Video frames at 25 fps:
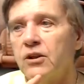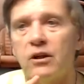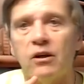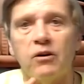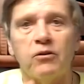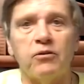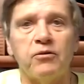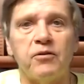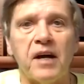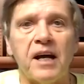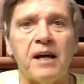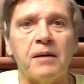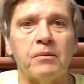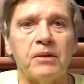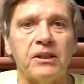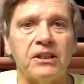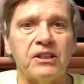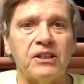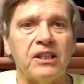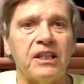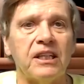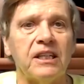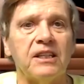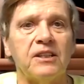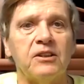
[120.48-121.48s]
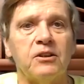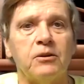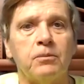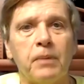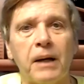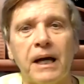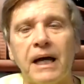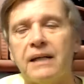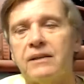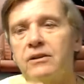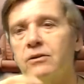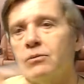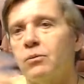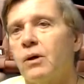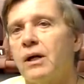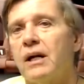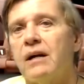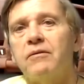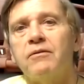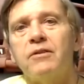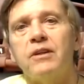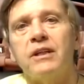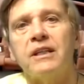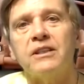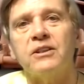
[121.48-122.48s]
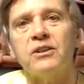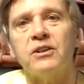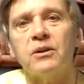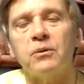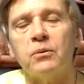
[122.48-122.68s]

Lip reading: families, kids, pets, whatever it is that